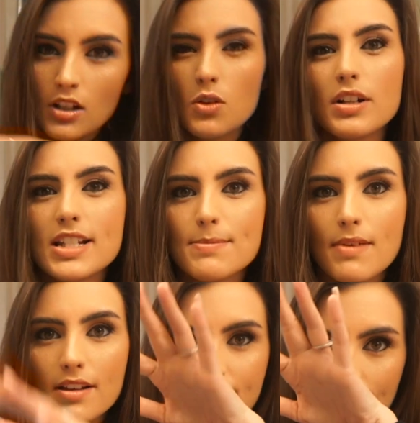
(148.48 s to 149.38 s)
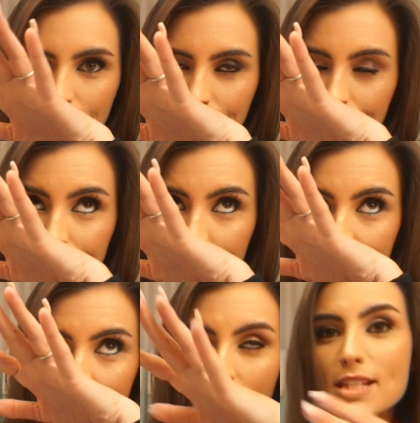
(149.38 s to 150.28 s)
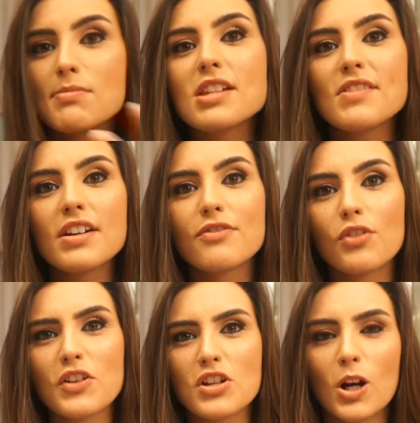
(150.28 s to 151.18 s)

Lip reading: Oh, and it smells like, it smells very fresh.